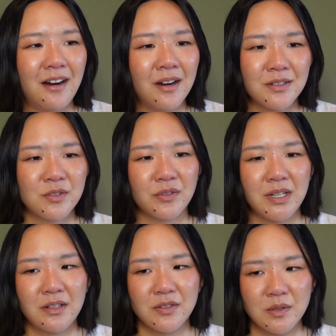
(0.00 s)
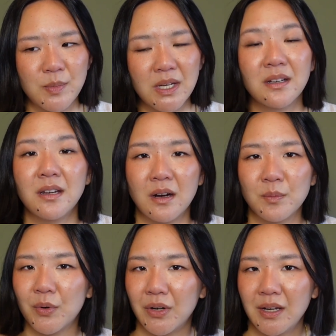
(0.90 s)
on screen, just being a young
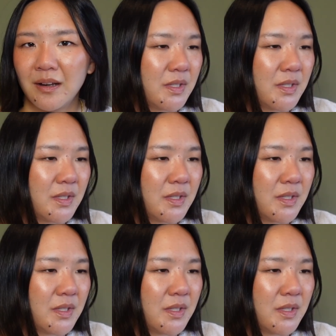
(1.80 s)
boy,